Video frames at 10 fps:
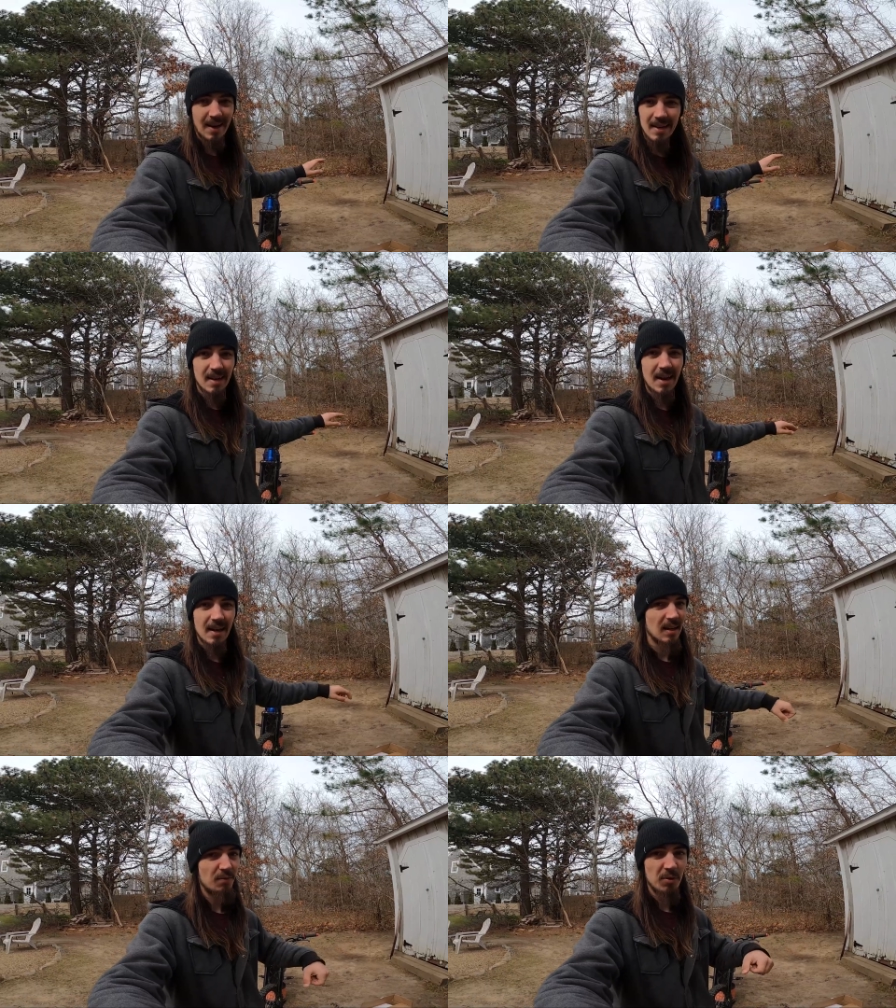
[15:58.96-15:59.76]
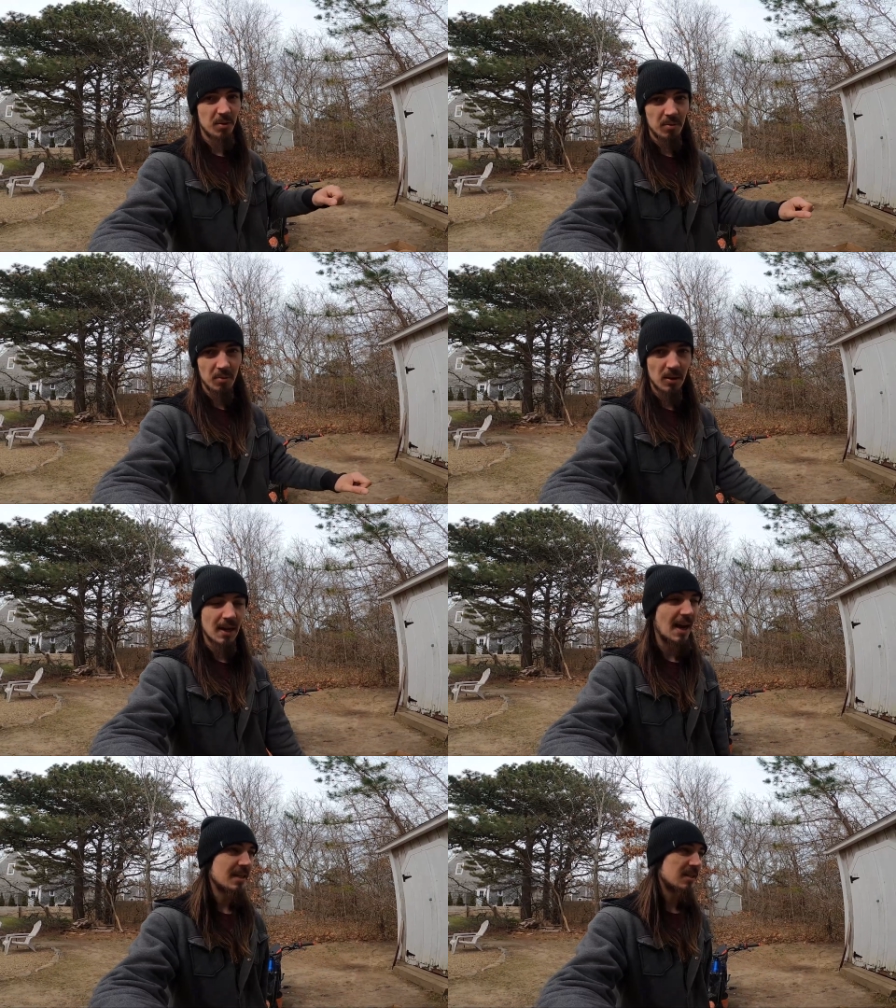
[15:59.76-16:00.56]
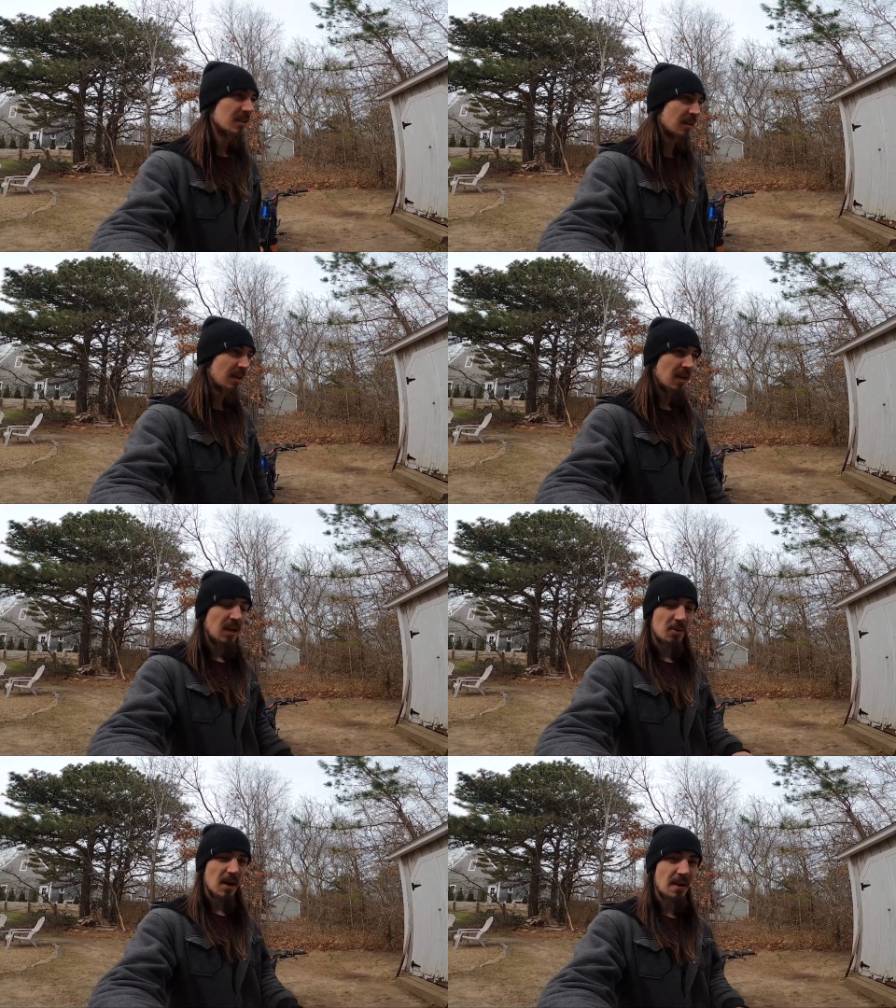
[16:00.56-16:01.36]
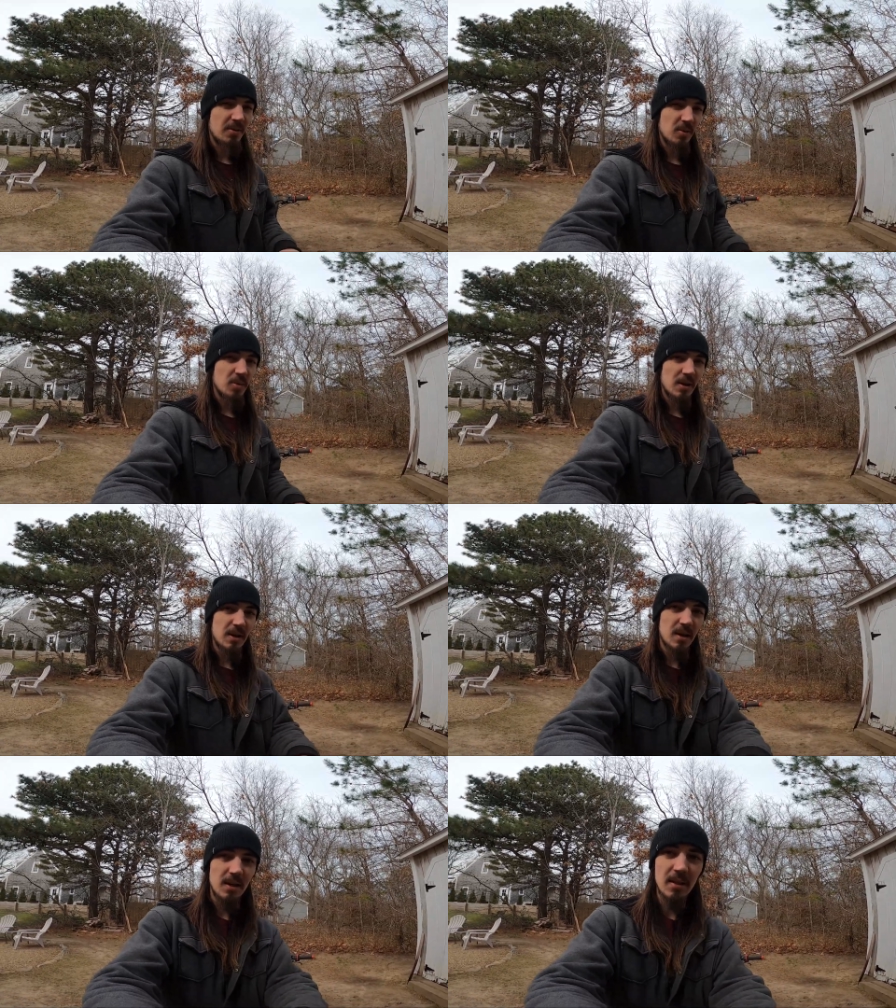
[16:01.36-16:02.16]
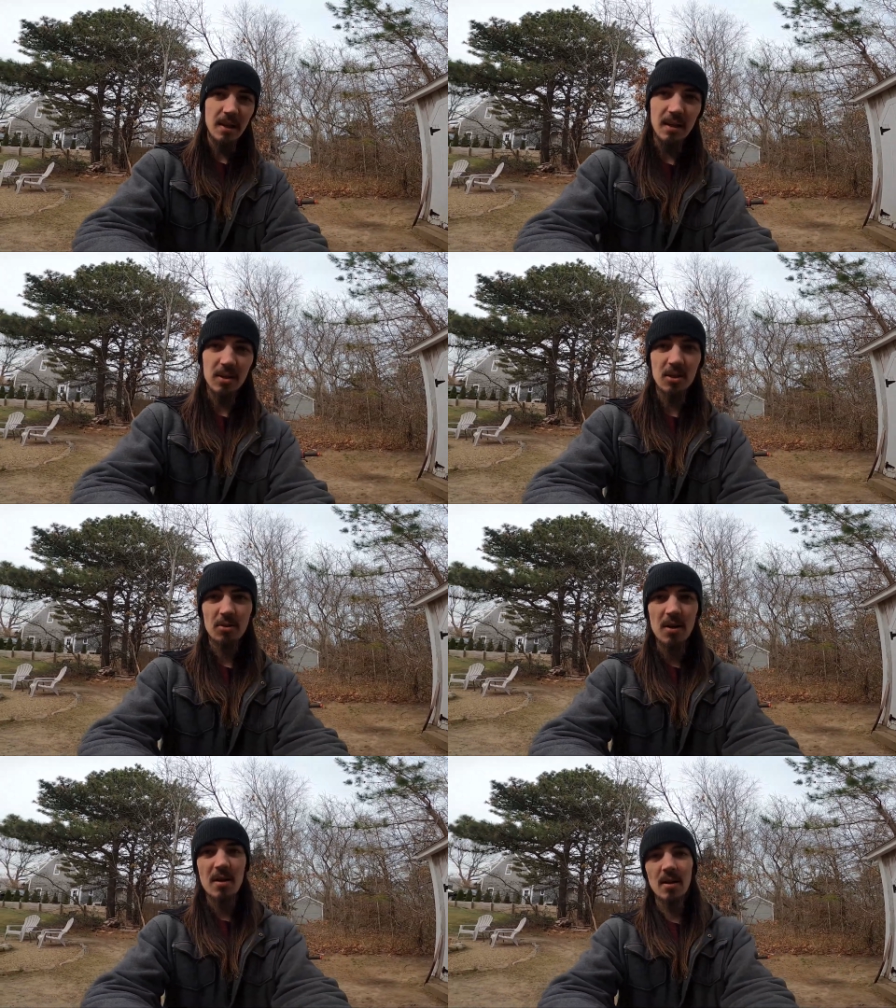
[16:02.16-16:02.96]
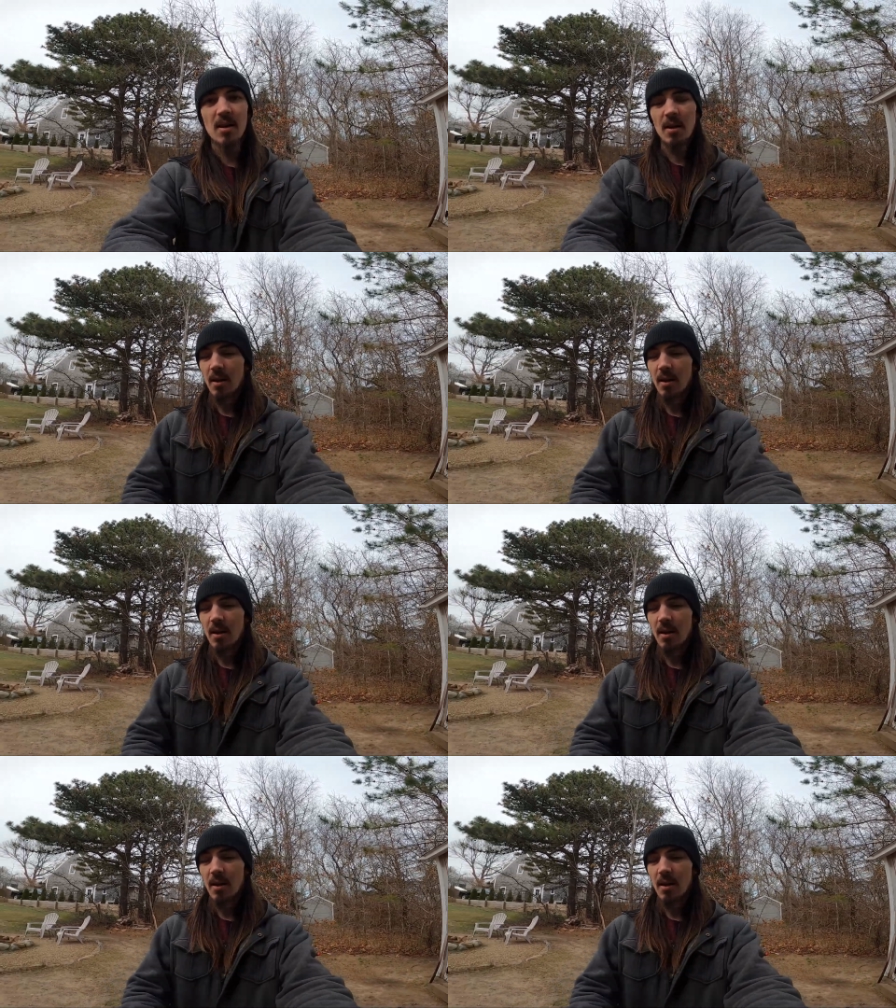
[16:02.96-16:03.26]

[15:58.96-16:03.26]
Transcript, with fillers: neck and neck if we were gassing it. We haven't quite done like a straight